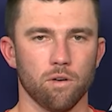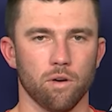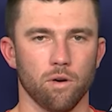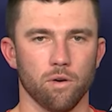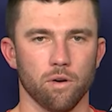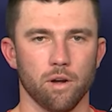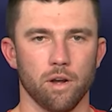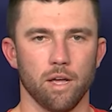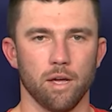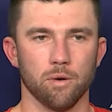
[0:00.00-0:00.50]

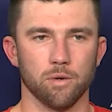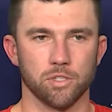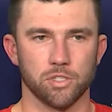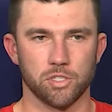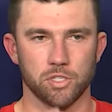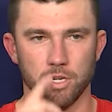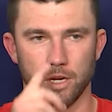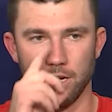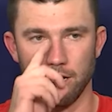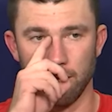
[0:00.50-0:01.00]
Goal today
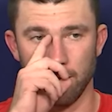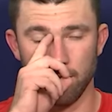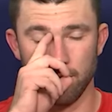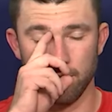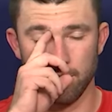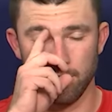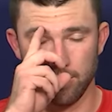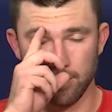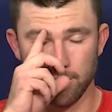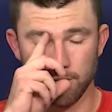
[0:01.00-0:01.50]
was to
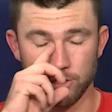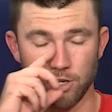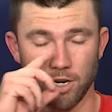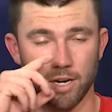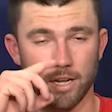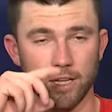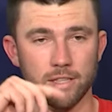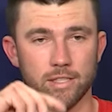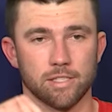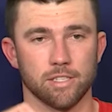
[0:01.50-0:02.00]
try
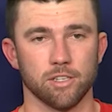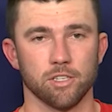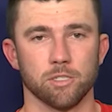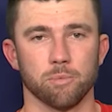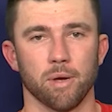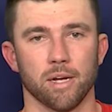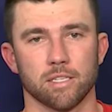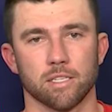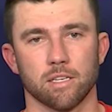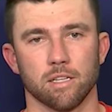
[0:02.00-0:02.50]
to get the series
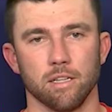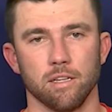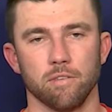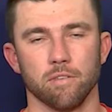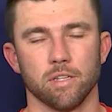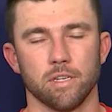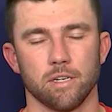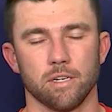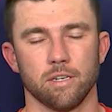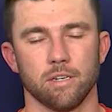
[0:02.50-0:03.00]
back to
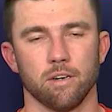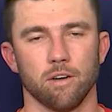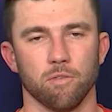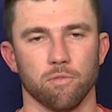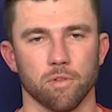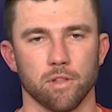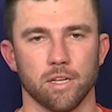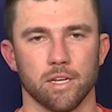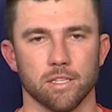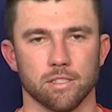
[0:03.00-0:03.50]
Cleveland and
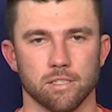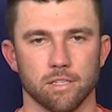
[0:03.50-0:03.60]
hopefully get